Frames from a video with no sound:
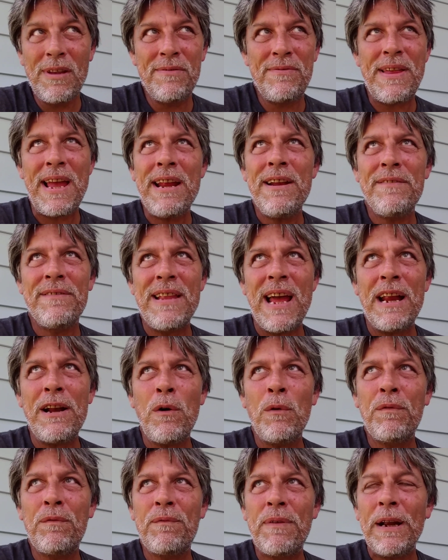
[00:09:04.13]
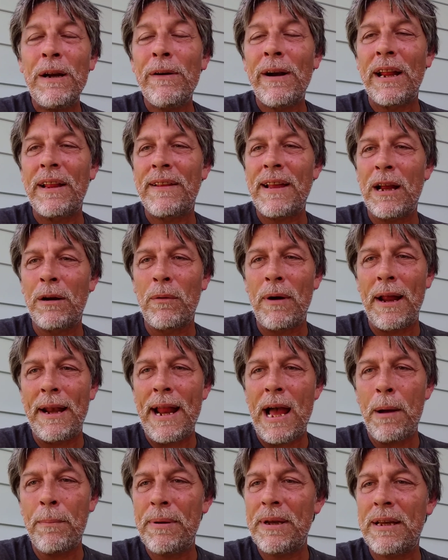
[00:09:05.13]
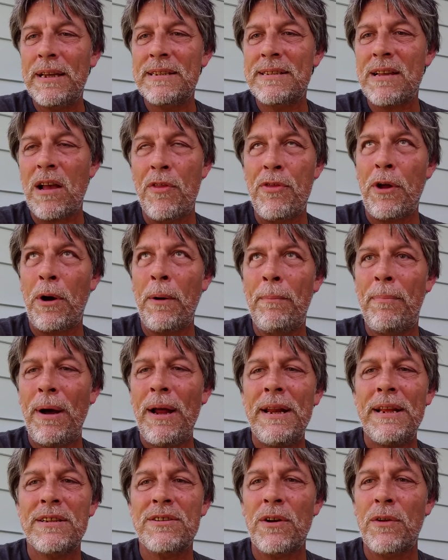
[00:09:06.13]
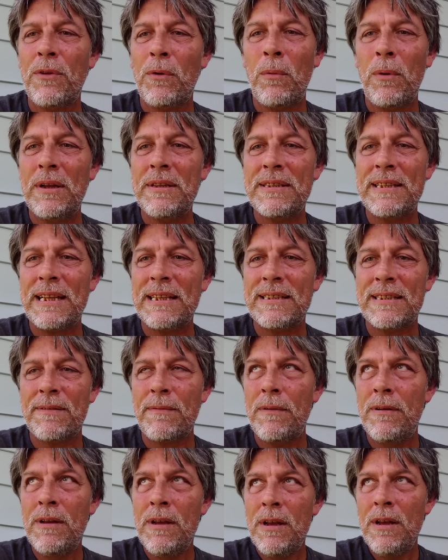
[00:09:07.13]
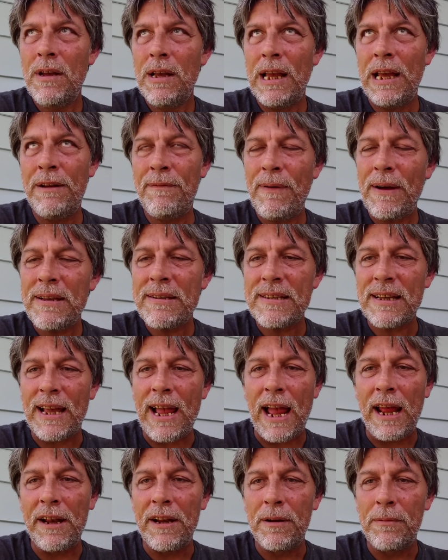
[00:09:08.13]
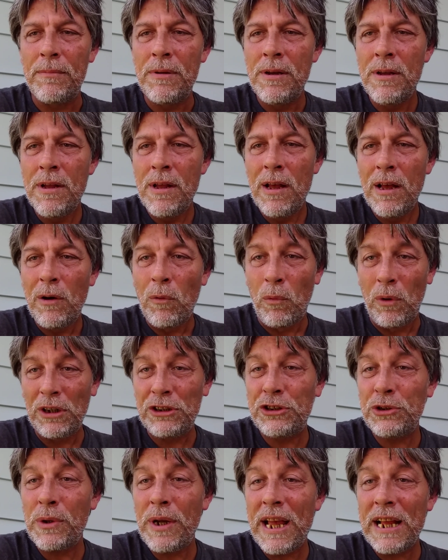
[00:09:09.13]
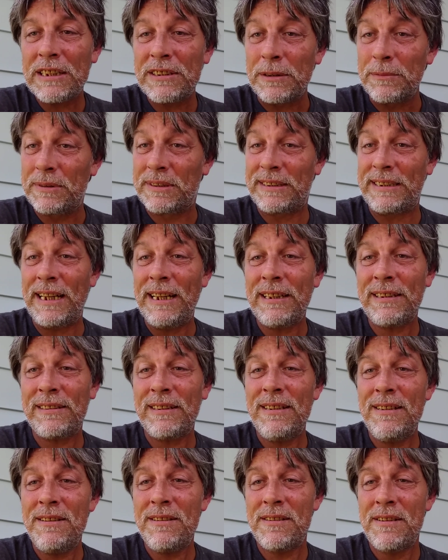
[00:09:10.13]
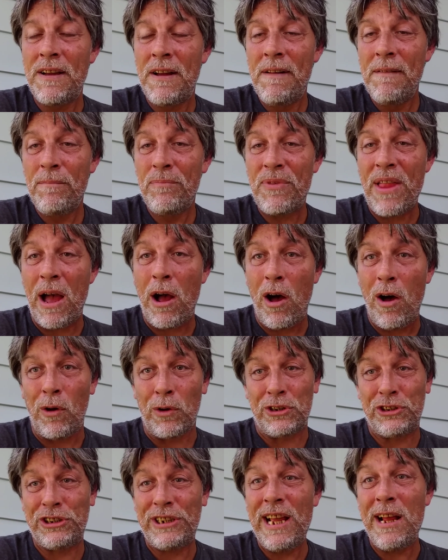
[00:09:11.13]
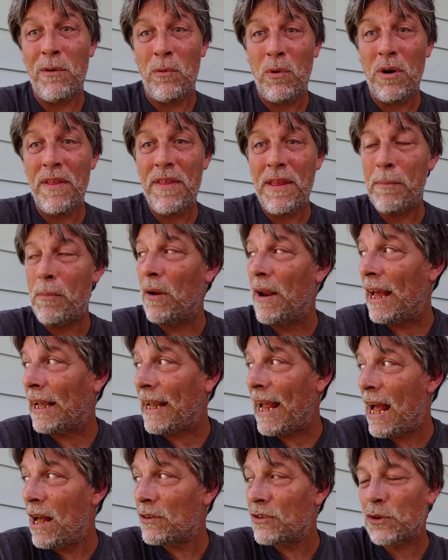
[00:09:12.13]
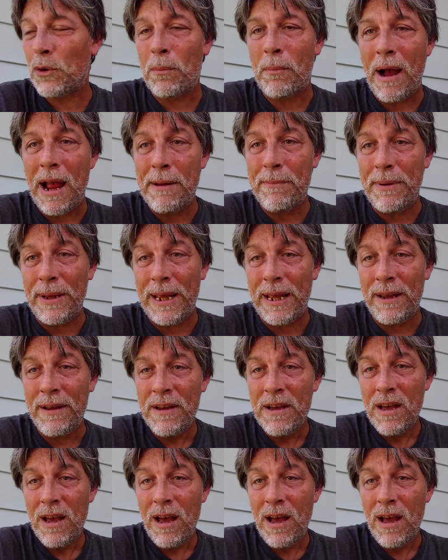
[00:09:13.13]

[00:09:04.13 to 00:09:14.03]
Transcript: they don't fear anything right now because their buddies are the ones that's investigating them. Once you get some citizens that, oh shit, one of them on that council might be